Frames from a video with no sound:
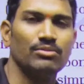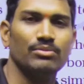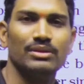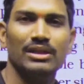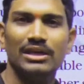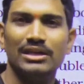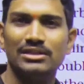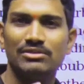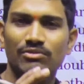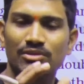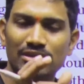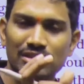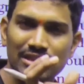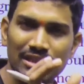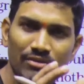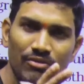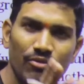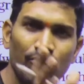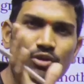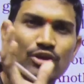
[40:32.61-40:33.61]
There is one
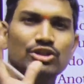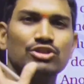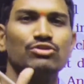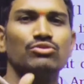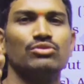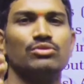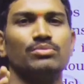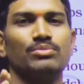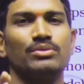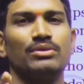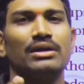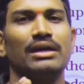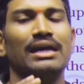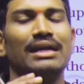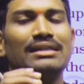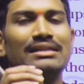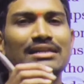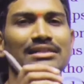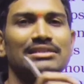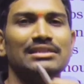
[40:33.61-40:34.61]
COOH group
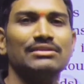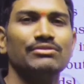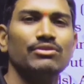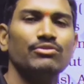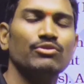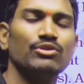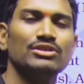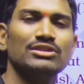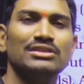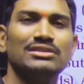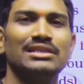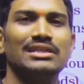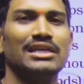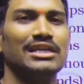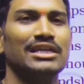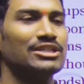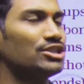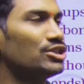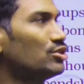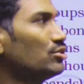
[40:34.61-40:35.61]
and the COOH is
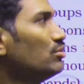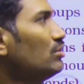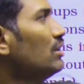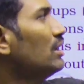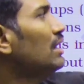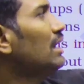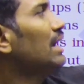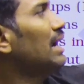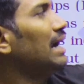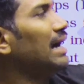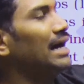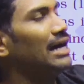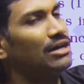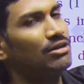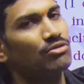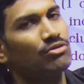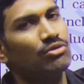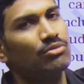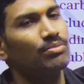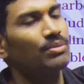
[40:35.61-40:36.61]
attached to R
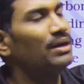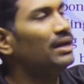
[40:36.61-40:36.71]
group,